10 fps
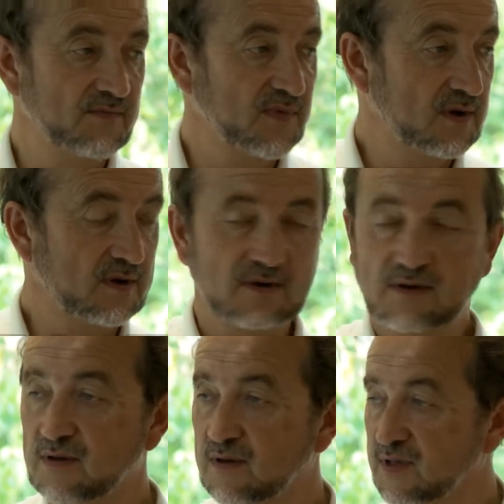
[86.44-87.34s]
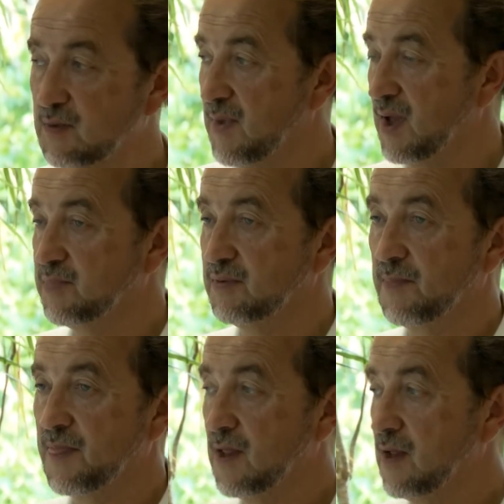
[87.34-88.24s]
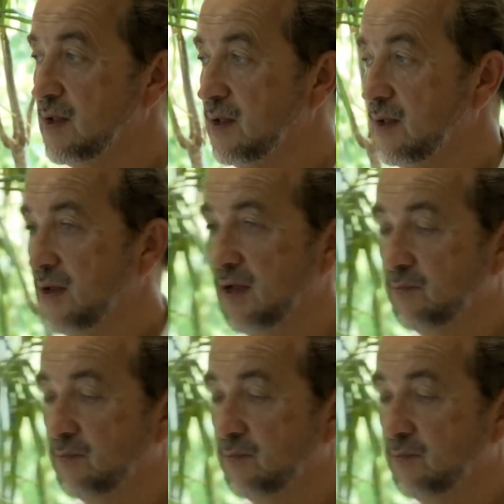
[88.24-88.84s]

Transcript: Laboratory visits Bonn again this year.